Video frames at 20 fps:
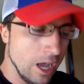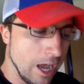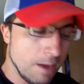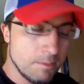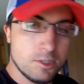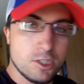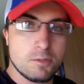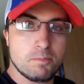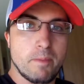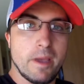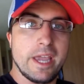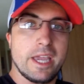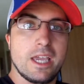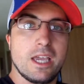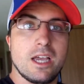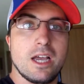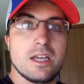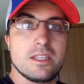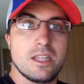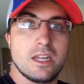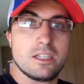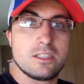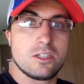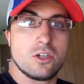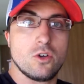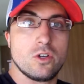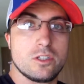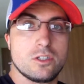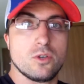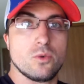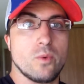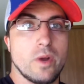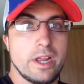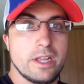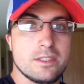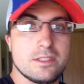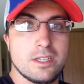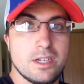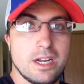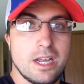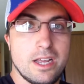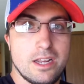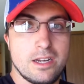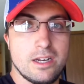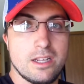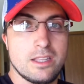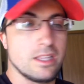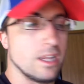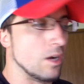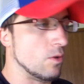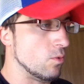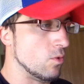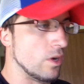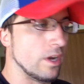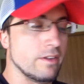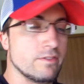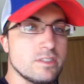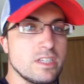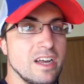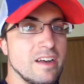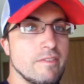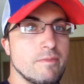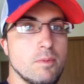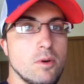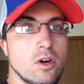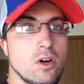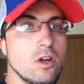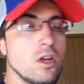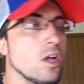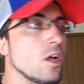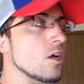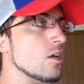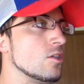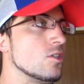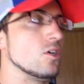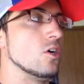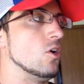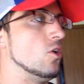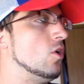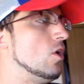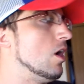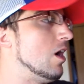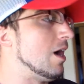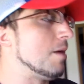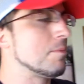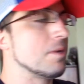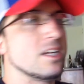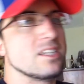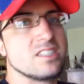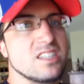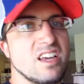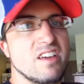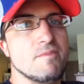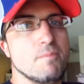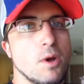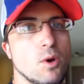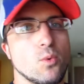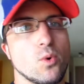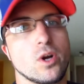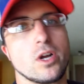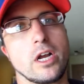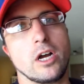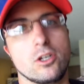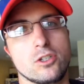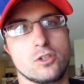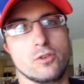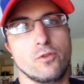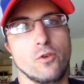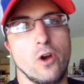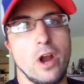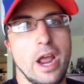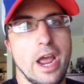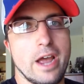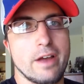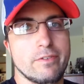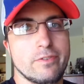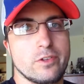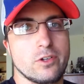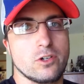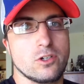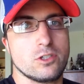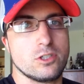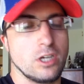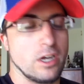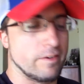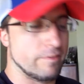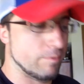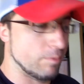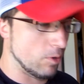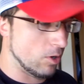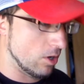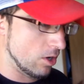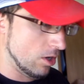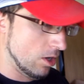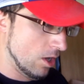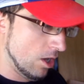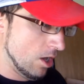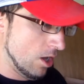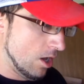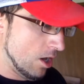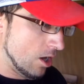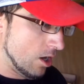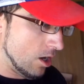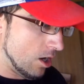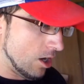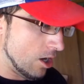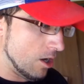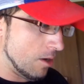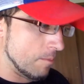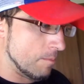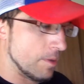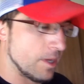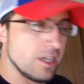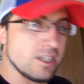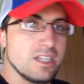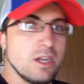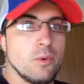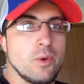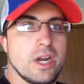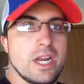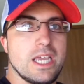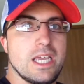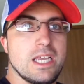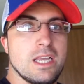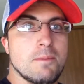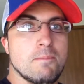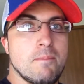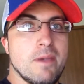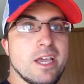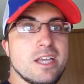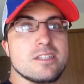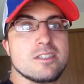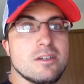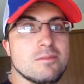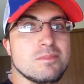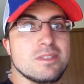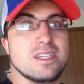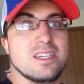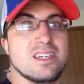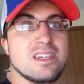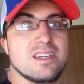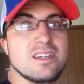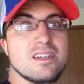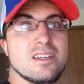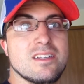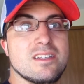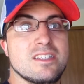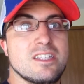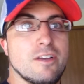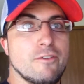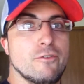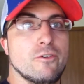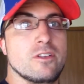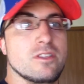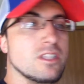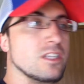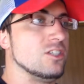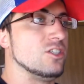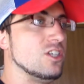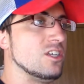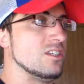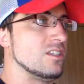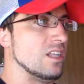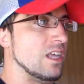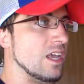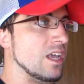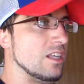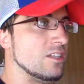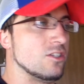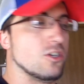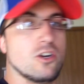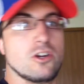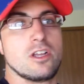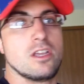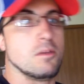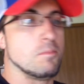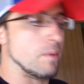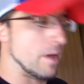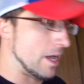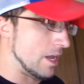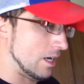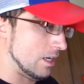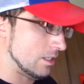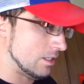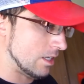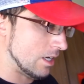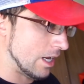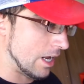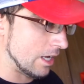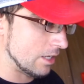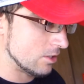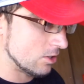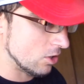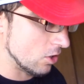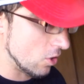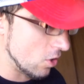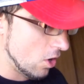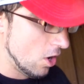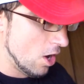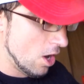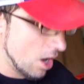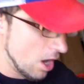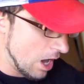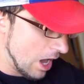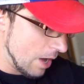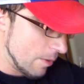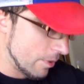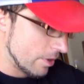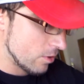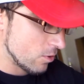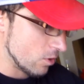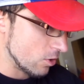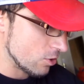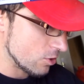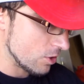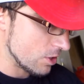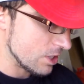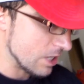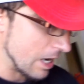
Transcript: I'm just banking on that it's going to rain tonight and then I won't have softball. So I'm gonna save my workouts for after softball, because I wanna make something different than just a turkey patty today. So I went grocery